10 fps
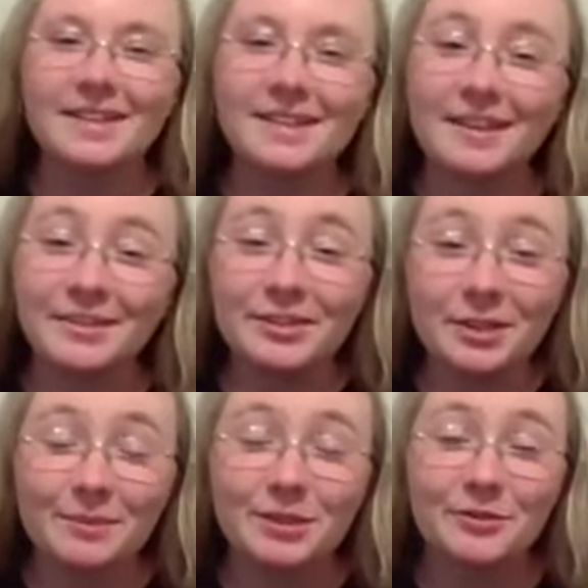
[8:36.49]
Thank you
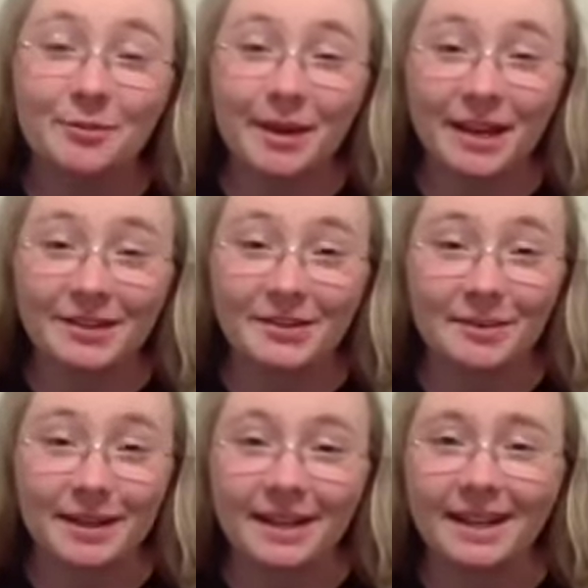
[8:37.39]
so much for baking with
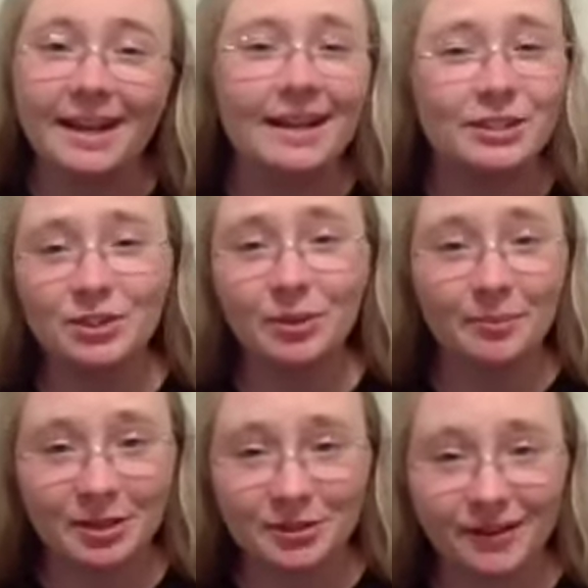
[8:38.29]
me today. I had so
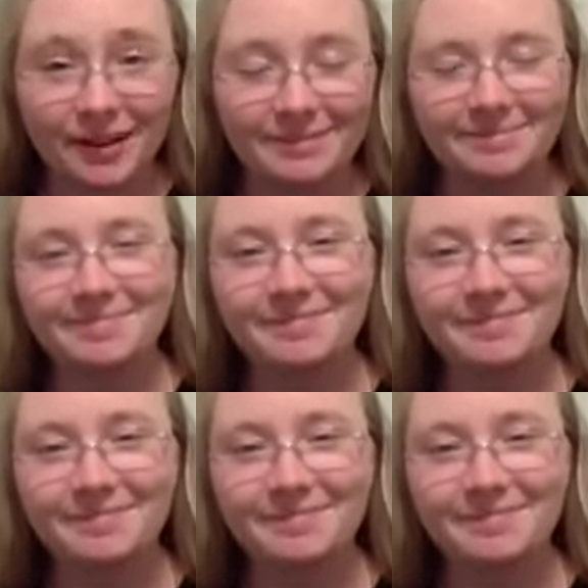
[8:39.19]
much fun.